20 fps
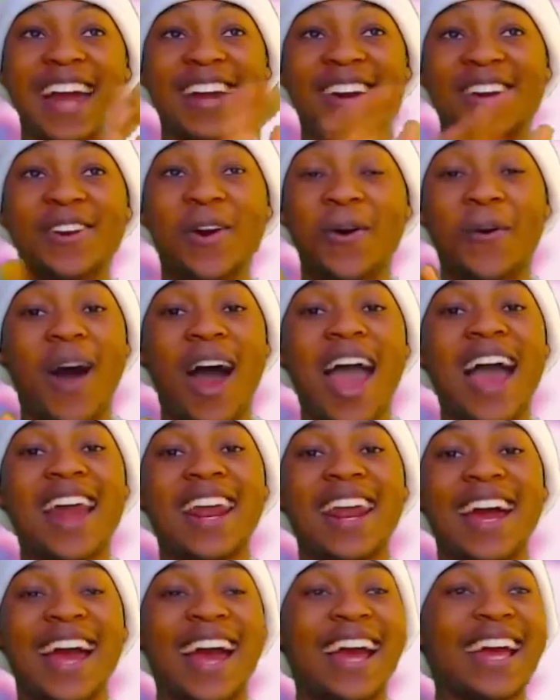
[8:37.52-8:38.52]
I don't know
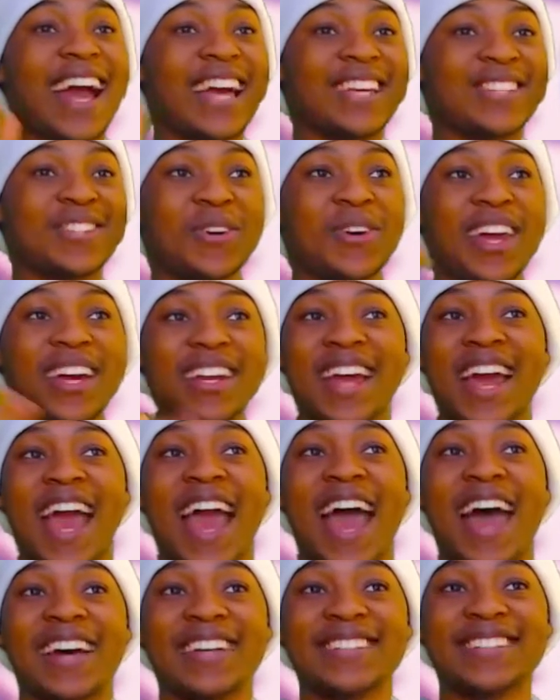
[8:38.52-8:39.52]
why. I saw that
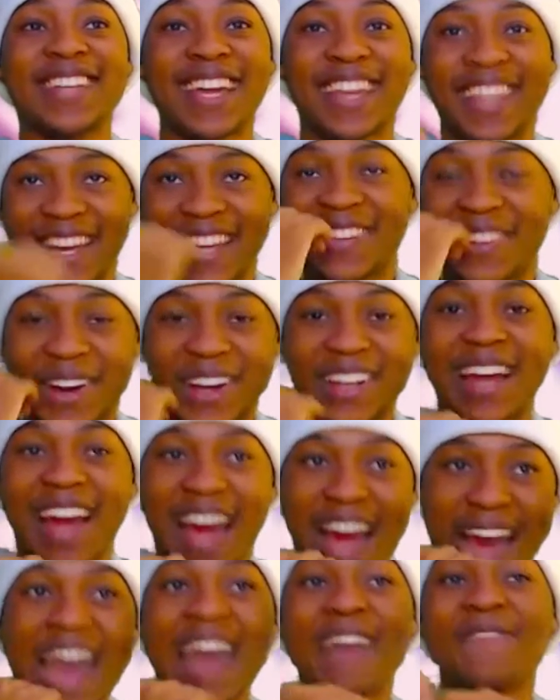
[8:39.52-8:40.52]
and I was like, you know what?
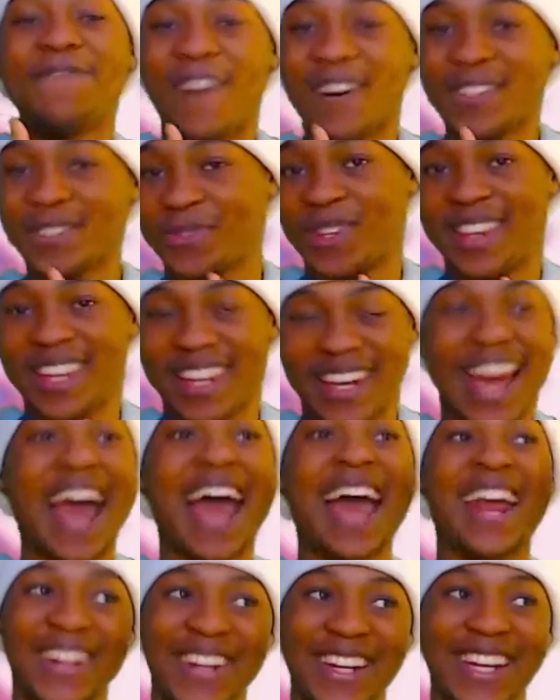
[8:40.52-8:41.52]
I fucks with it.
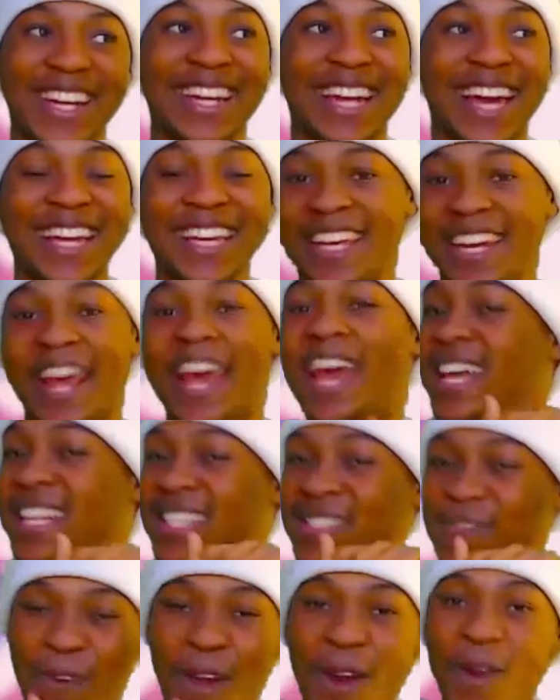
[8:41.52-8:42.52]
I really like it.
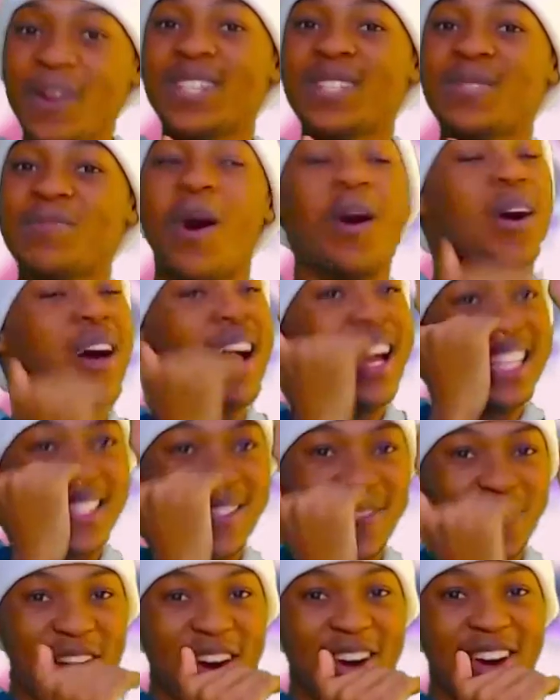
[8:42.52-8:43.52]
It's very small.
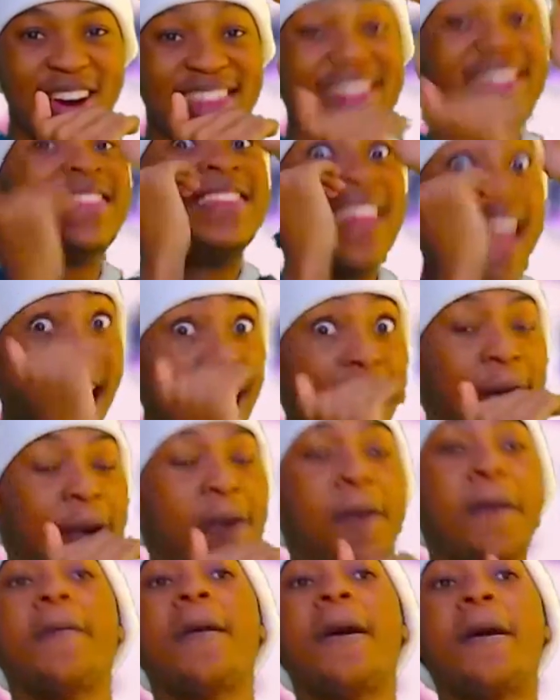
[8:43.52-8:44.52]
It's very
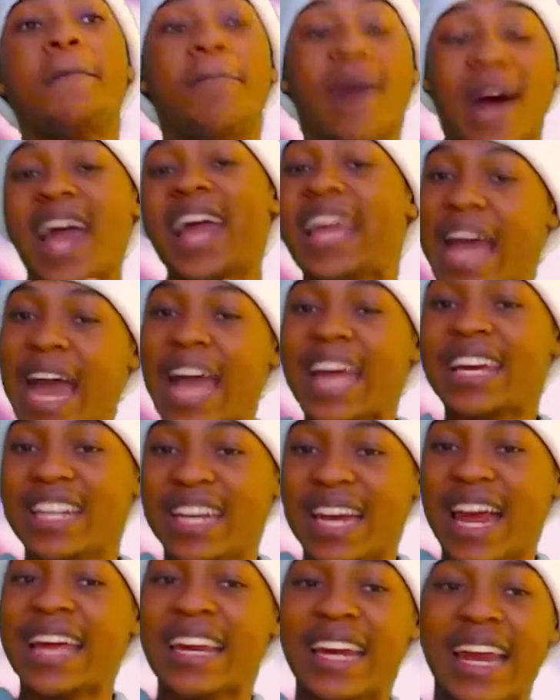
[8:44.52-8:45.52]
there. But
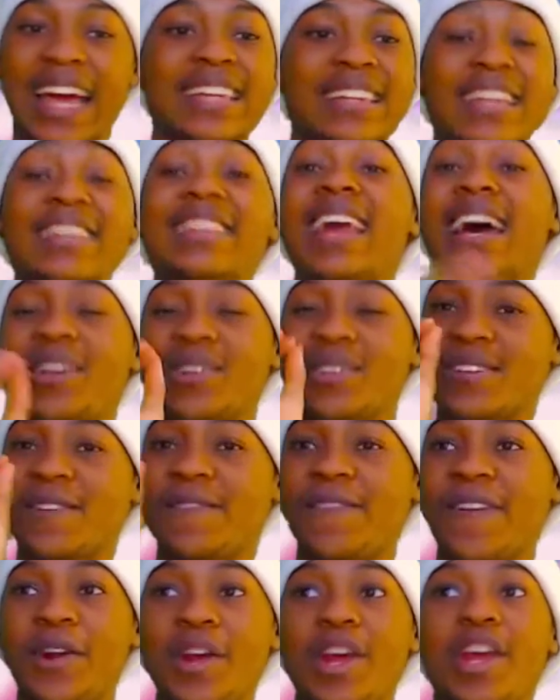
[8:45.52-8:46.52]
I liked it. That is a
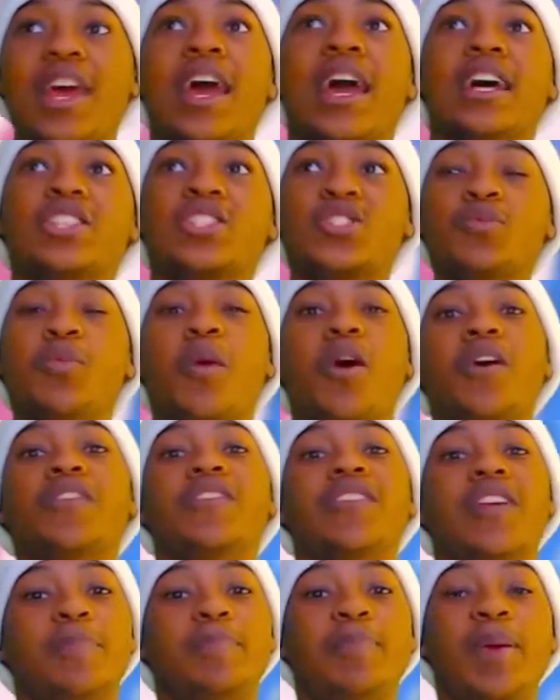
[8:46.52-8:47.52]
very small
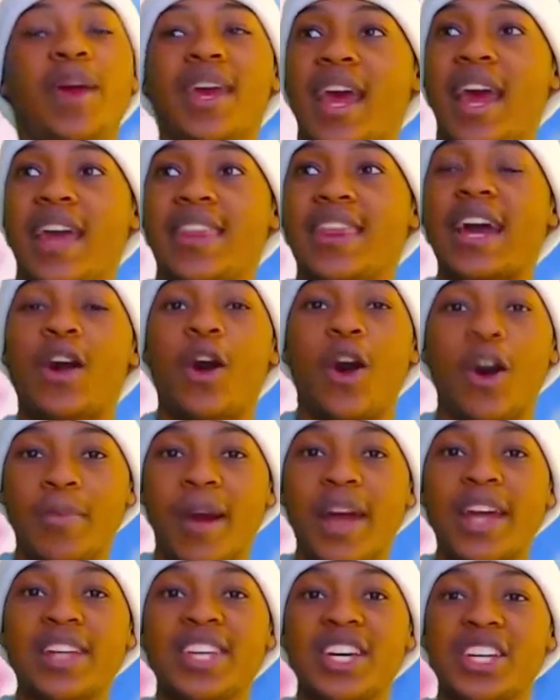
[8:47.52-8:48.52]
nitpick that caught
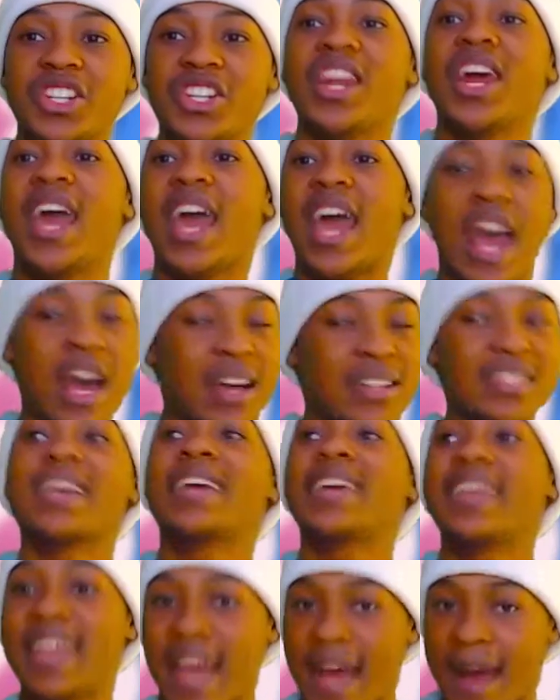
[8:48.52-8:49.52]
my attention, and I was
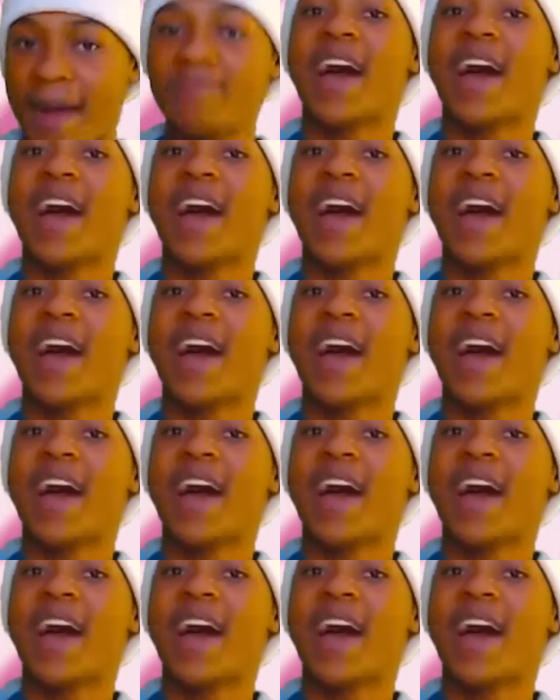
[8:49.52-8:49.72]
like, yeah,